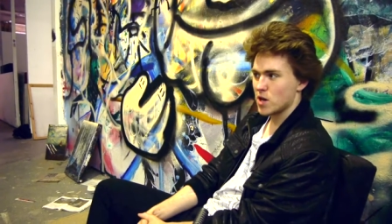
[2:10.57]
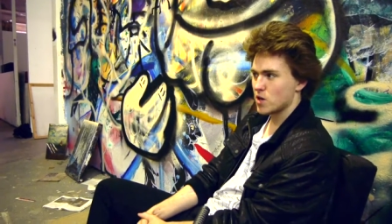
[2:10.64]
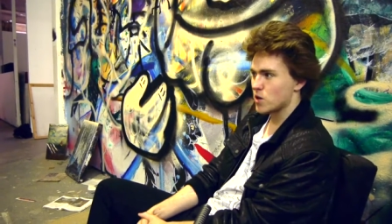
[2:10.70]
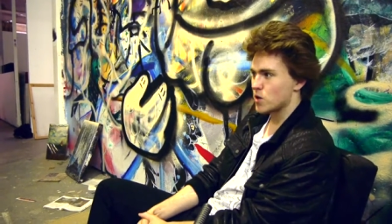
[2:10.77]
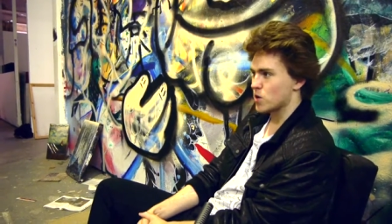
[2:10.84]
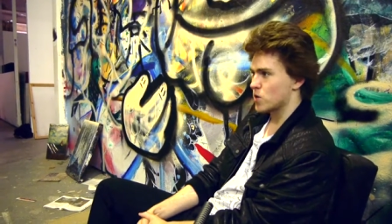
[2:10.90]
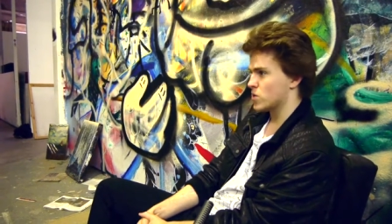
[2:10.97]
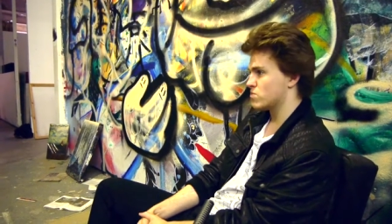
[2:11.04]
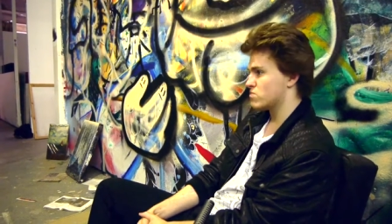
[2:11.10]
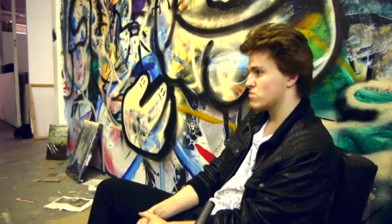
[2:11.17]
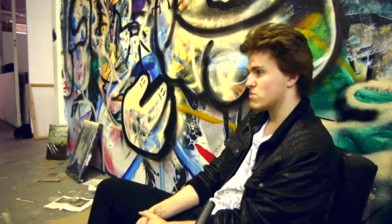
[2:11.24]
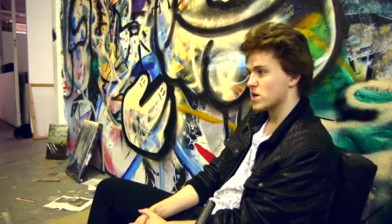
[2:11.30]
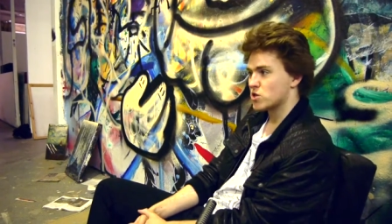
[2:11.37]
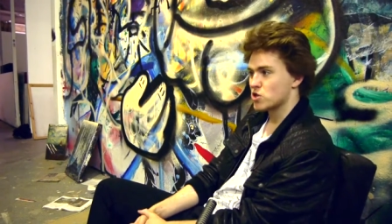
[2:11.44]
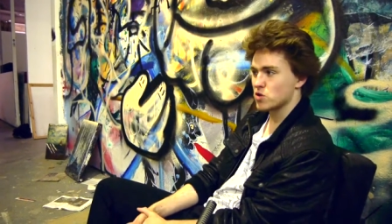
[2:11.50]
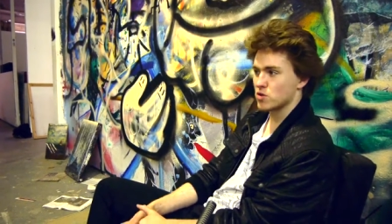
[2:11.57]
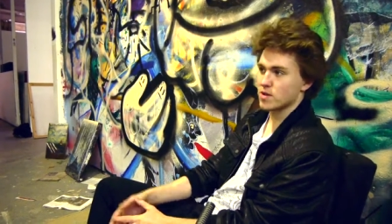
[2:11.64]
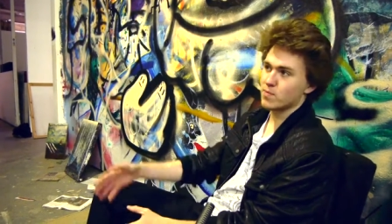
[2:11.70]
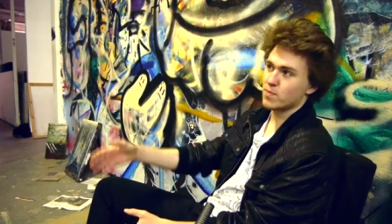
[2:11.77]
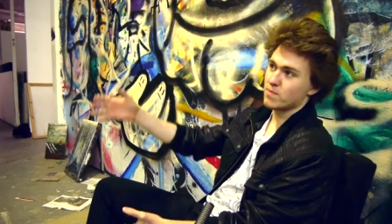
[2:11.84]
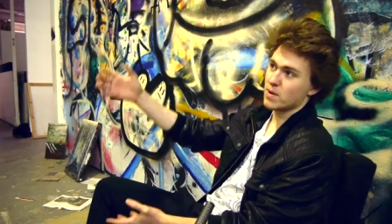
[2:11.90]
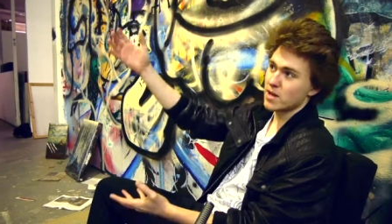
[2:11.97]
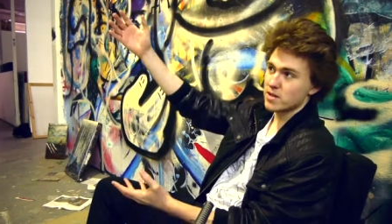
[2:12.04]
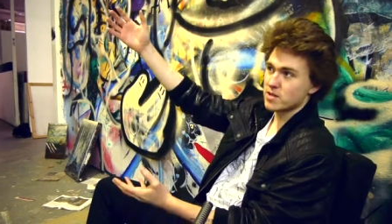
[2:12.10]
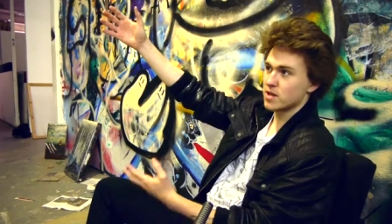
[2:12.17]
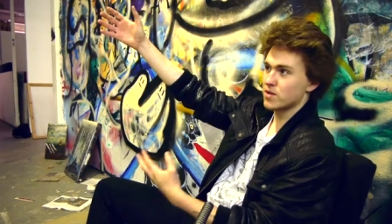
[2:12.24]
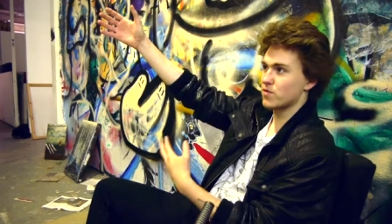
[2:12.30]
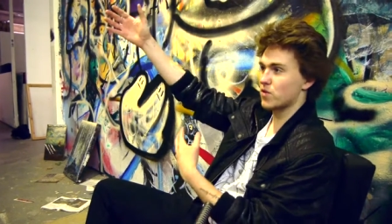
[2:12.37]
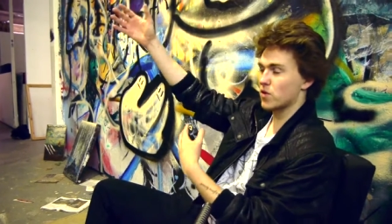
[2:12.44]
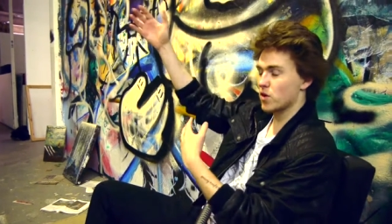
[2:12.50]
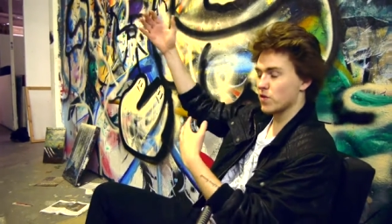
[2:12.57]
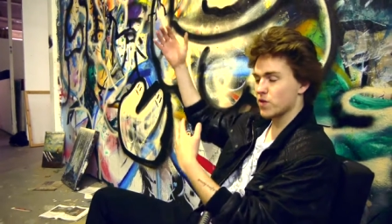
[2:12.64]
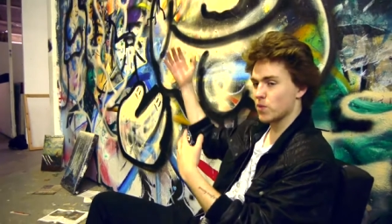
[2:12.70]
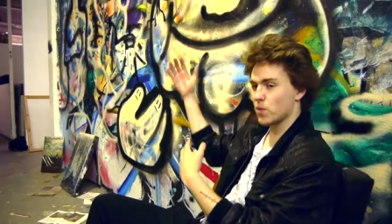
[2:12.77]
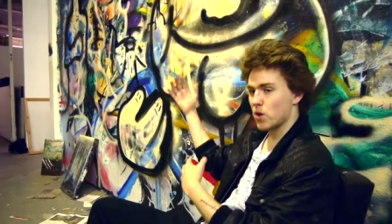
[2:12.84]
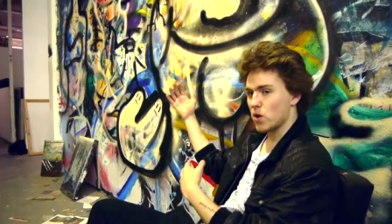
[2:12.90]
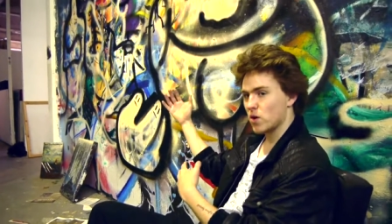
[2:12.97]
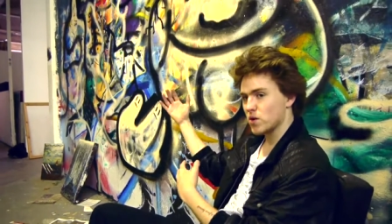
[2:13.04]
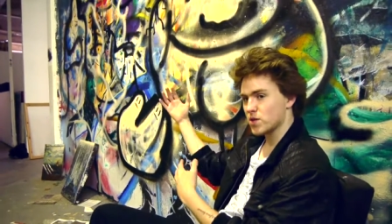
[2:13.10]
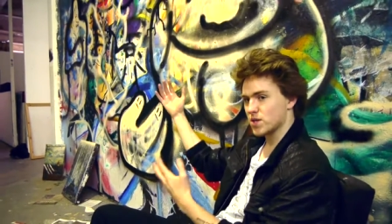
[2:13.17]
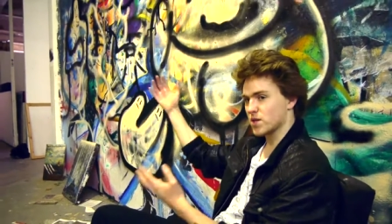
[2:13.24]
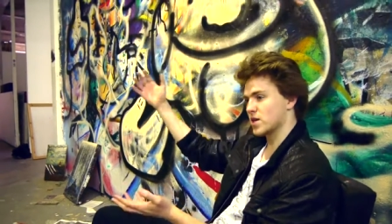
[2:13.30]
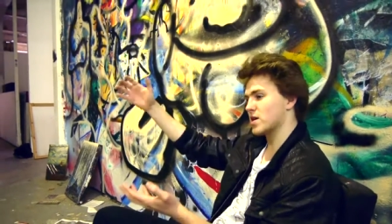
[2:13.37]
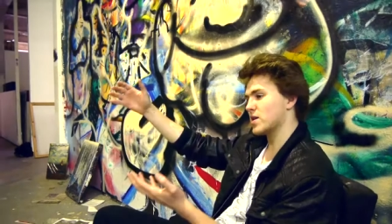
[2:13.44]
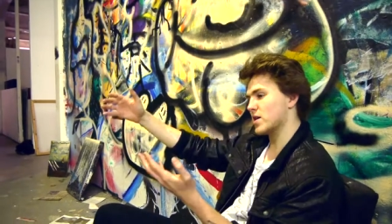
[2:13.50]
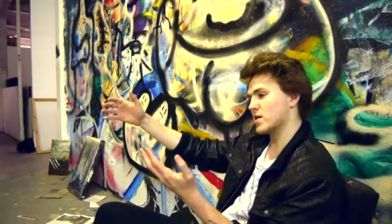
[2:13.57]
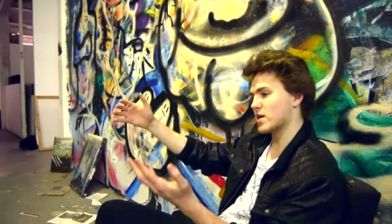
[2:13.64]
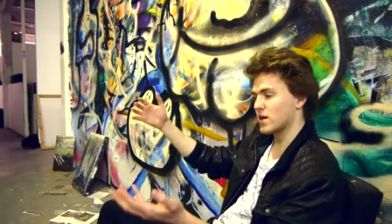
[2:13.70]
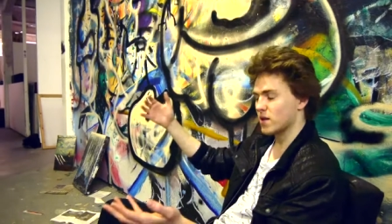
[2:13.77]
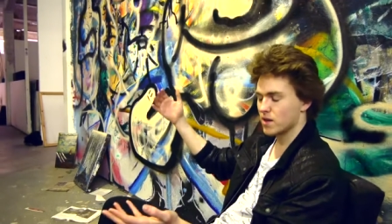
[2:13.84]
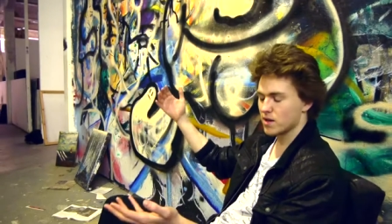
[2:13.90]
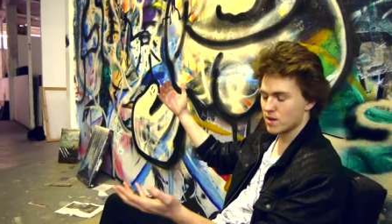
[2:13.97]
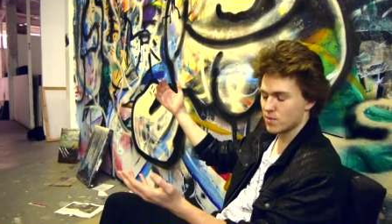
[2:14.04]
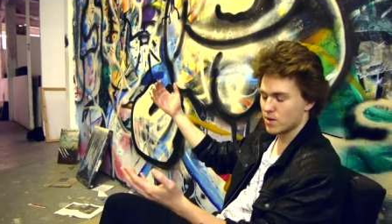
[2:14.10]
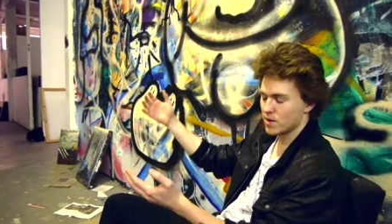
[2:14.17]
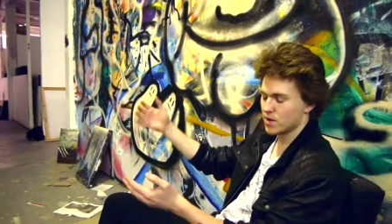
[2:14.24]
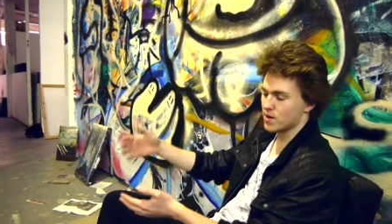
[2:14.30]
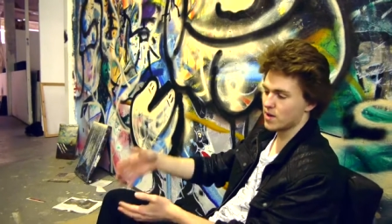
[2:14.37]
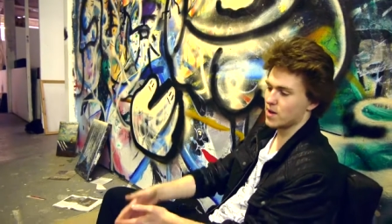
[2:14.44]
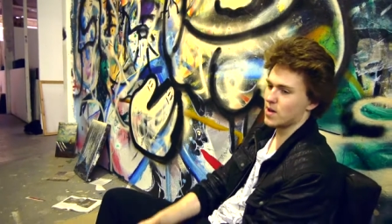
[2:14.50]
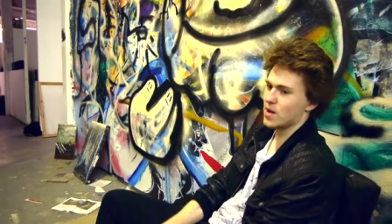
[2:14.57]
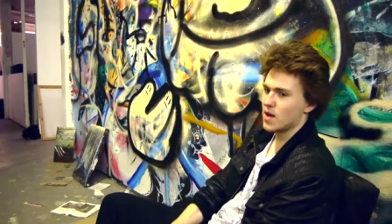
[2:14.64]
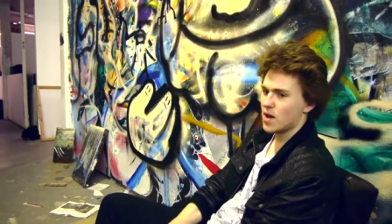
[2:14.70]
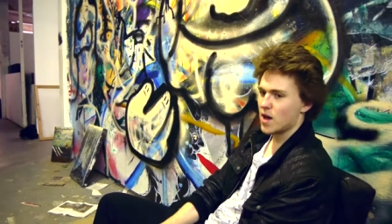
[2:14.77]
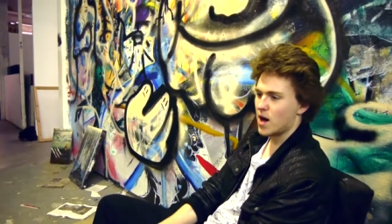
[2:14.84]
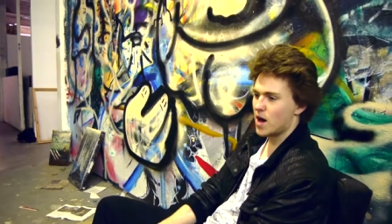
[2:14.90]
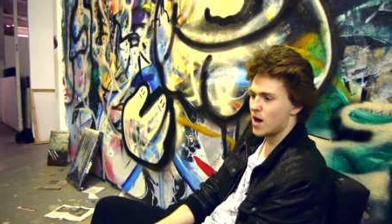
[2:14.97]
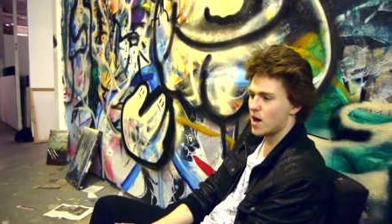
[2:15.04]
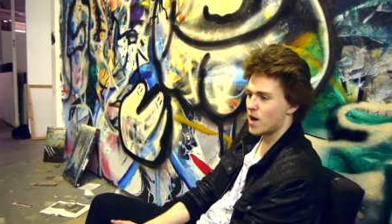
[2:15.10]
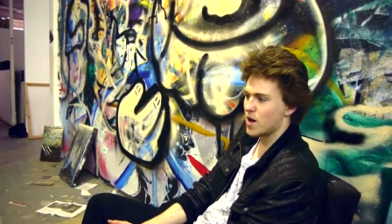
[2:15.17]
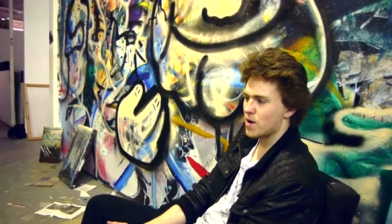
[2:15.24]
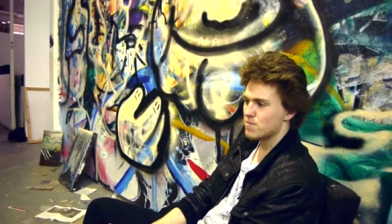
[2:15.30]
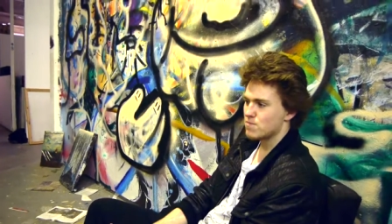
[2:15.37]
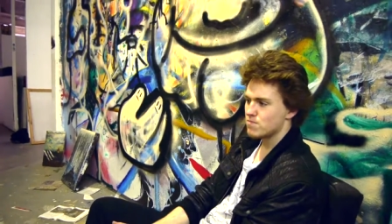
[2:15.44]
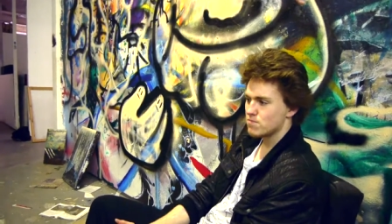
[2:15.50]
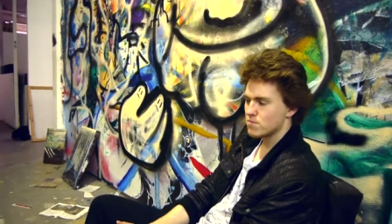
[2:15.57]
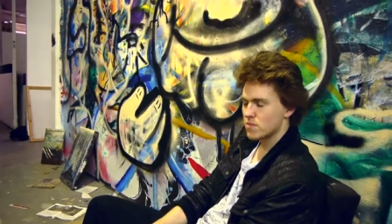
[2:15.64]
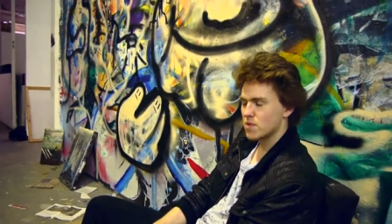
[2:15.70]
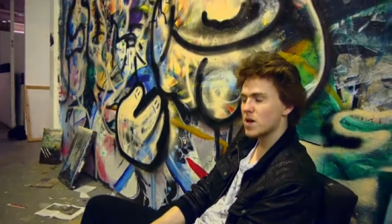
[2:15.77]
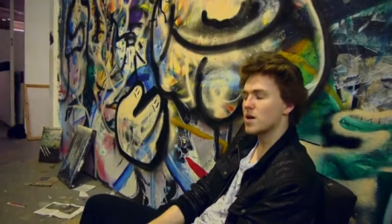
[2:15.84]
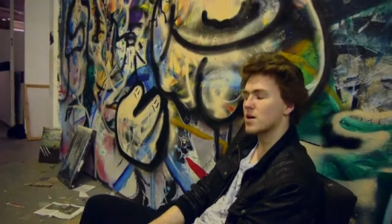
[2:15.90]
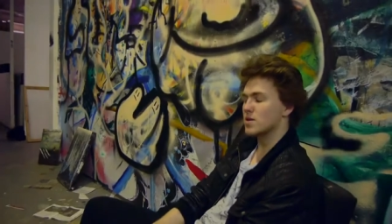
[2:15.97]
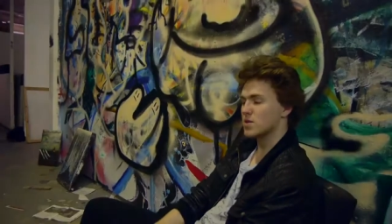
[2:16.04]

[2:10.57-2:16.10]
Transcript: you know, made sure the paints didn't fall off the walls and kill anyone. Yeah,